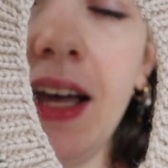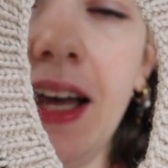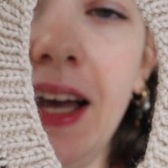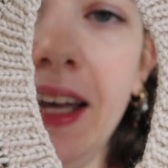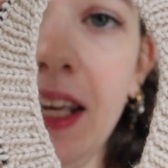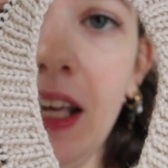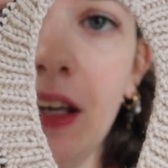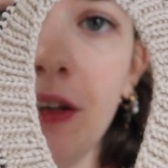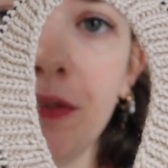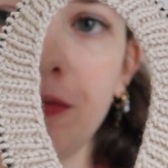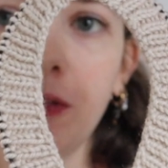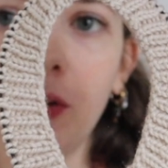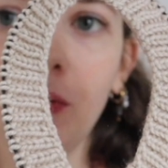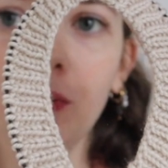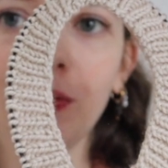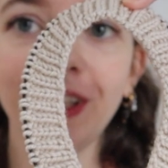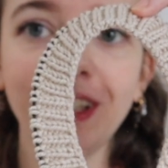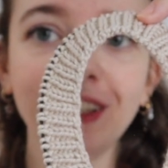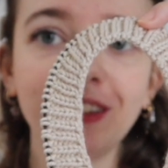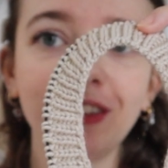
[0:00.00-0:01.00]
I have
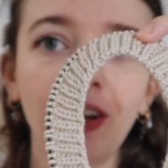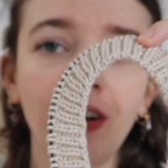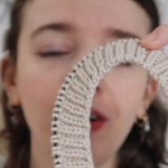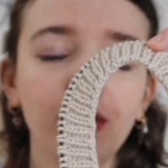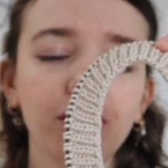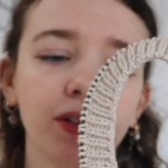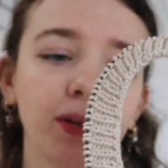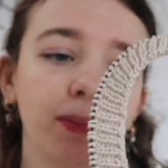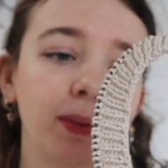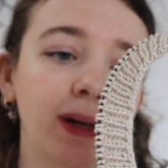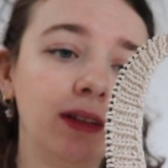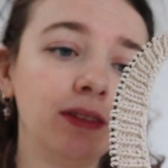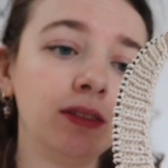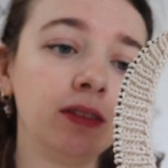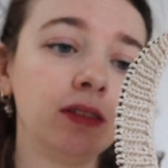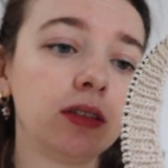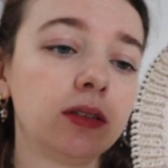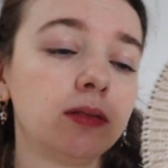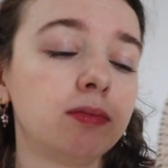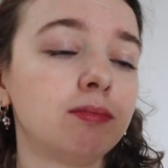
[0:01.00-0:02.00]
only done
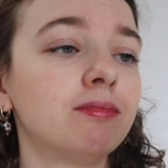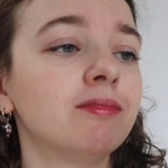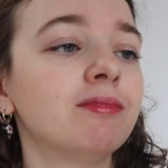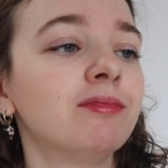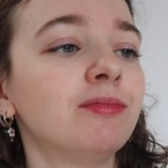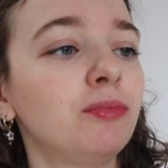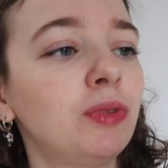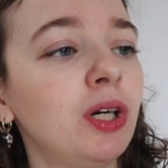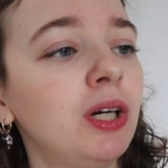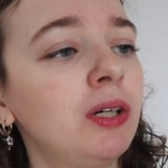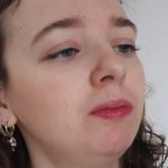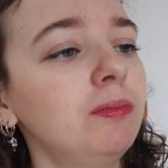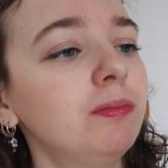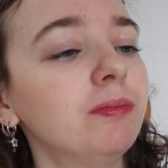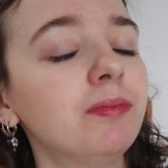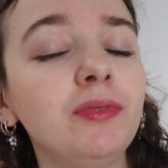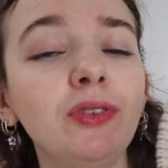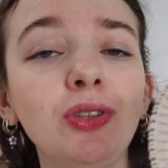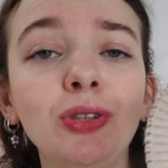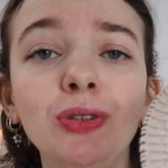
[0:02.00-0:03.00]
about, well,
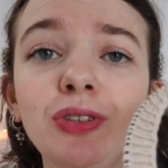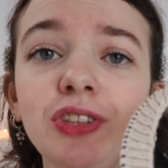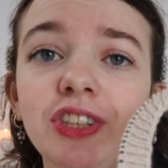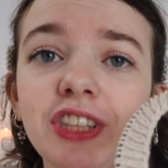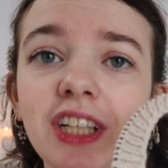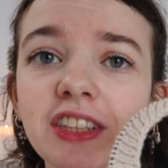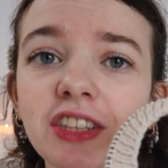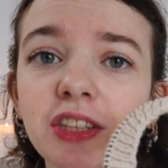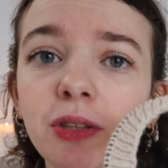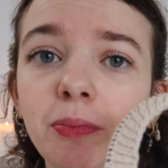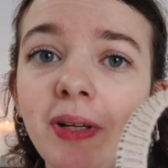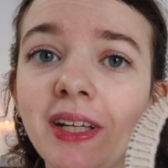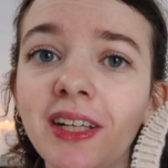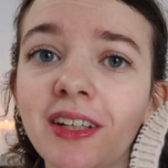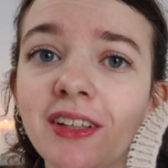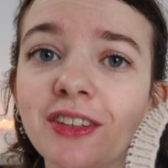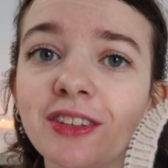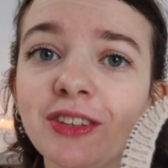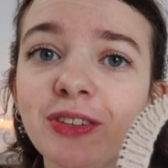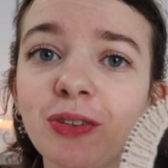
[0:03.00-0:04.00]
2
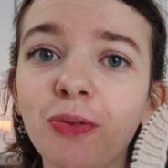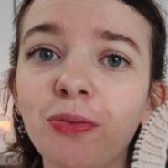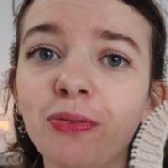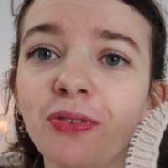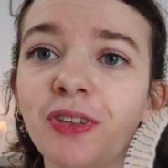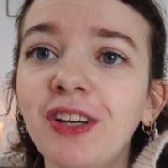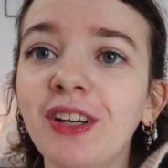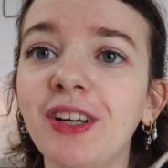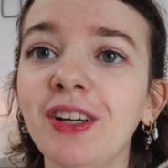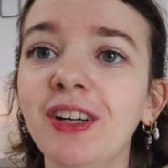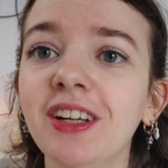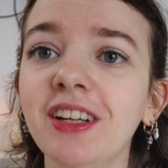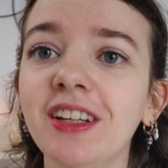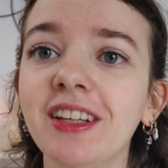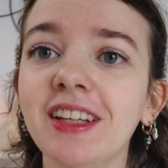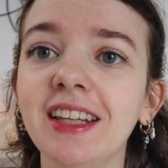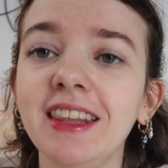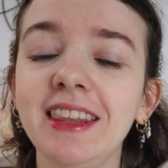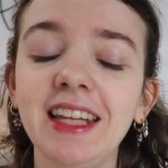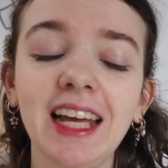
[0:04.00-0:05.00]
centimeters of the
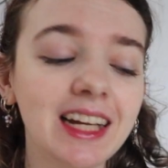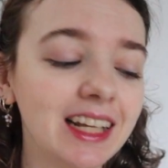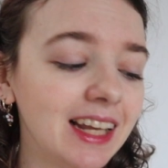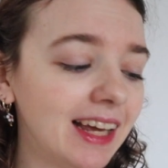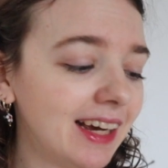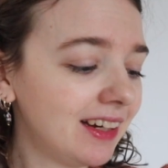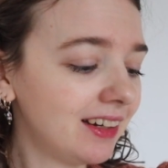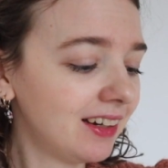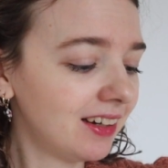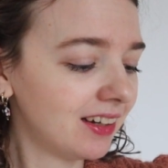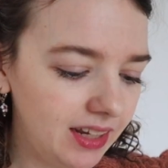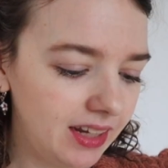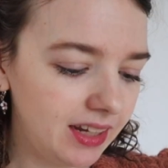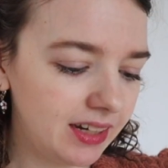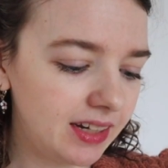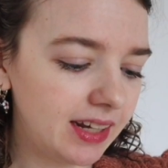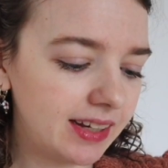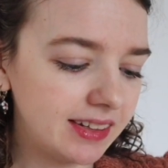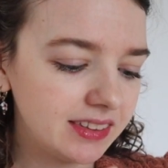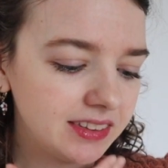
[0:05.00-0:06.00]
neckline.
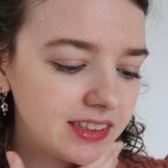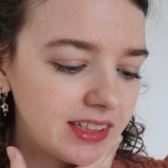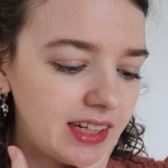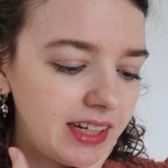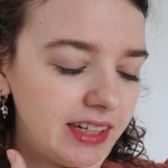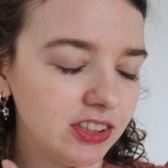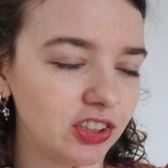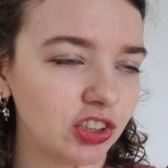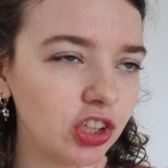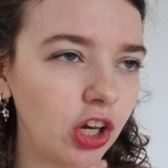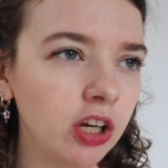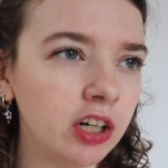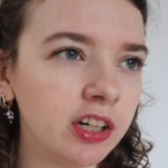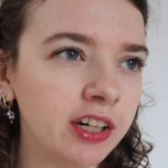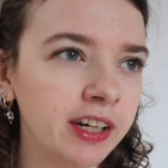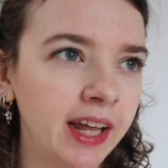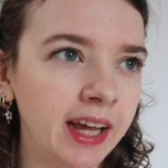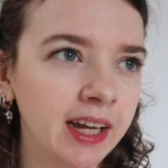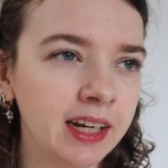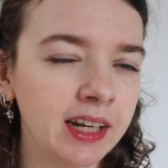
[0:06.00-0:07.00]
It has a taller
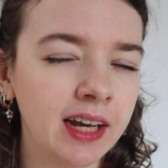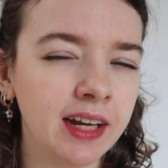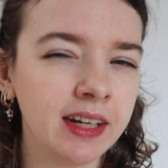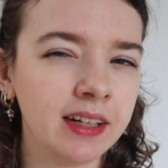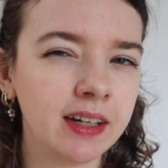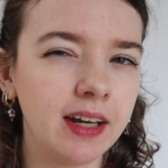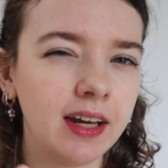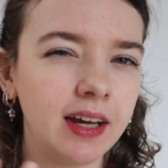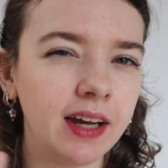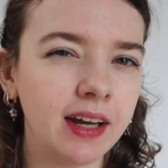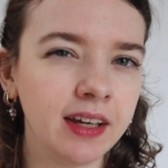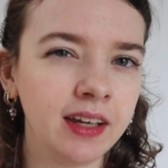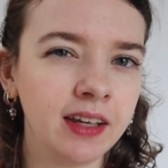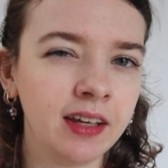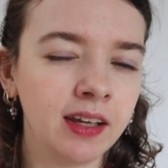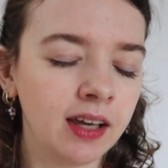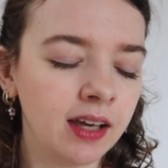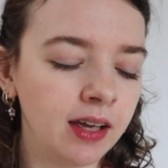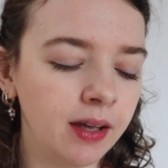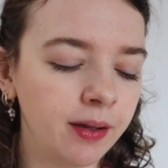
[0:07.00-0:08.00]
neckline.
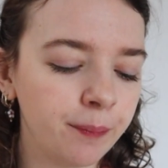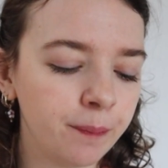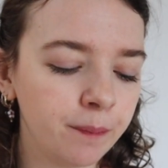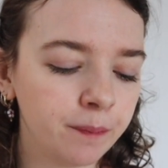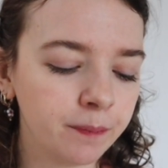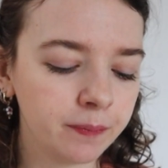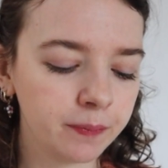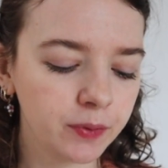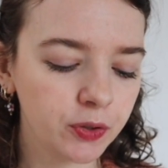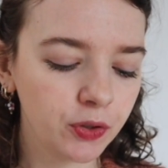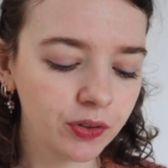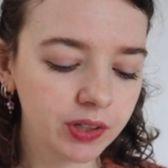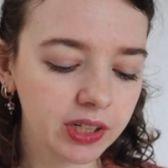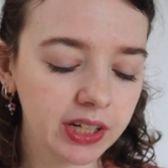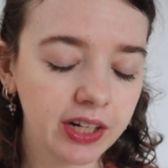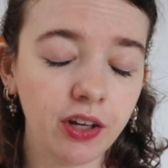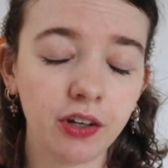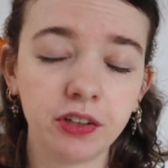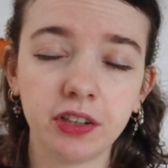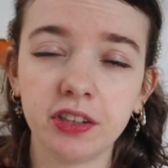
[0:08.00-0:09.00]
I am
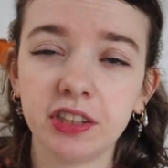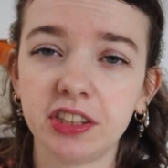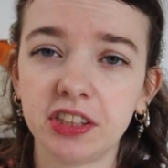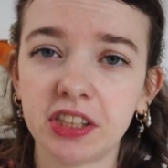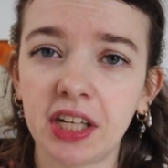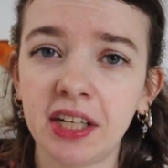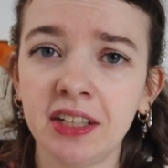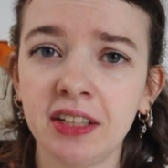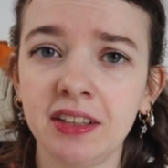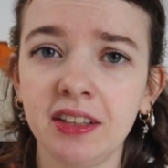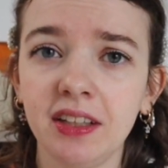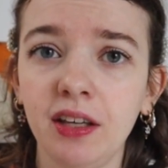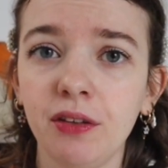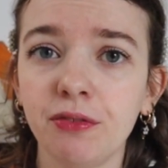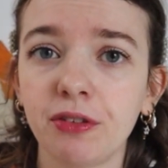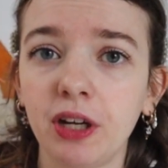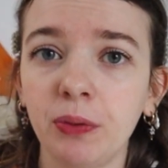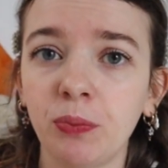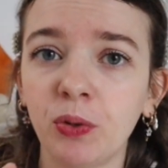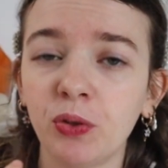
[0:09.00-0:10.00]
currently undecided
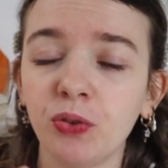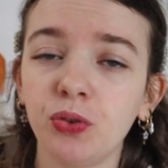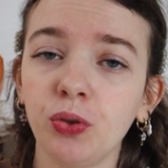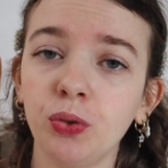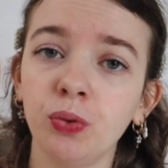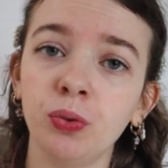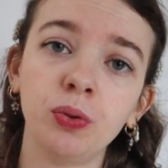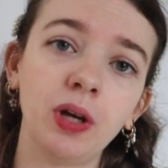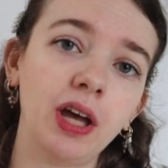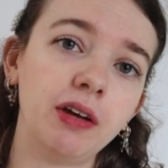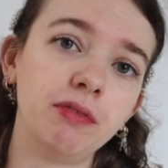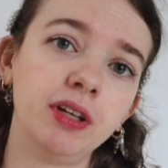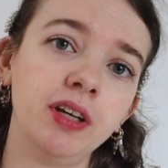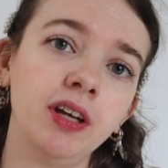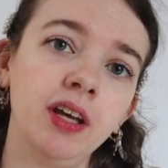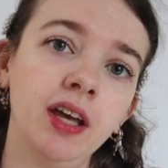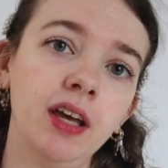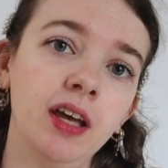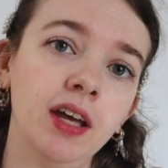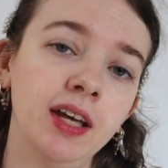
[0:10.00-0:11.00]
if I want to have
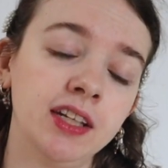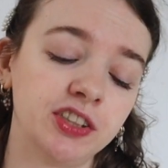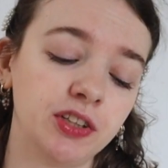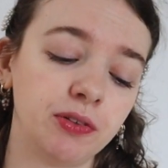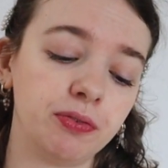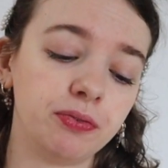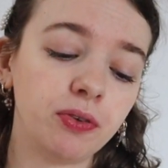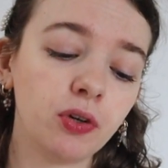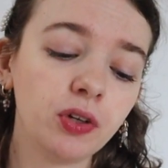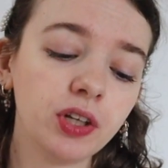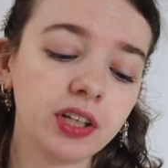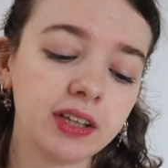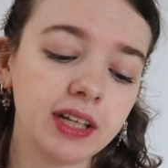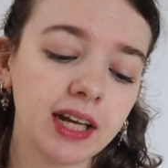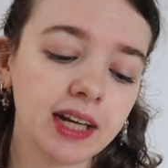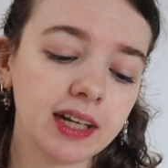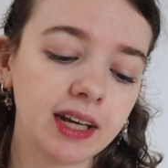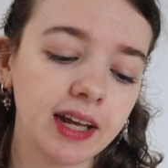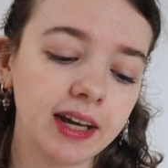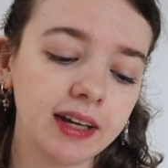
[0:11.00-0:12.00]
it as a folded
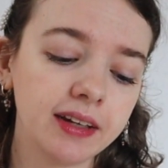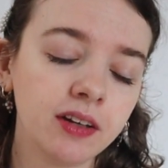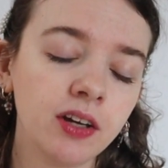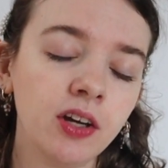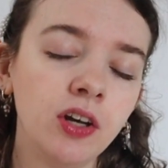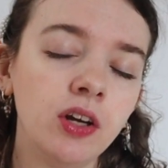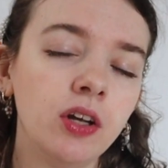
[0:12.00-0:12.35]
neckline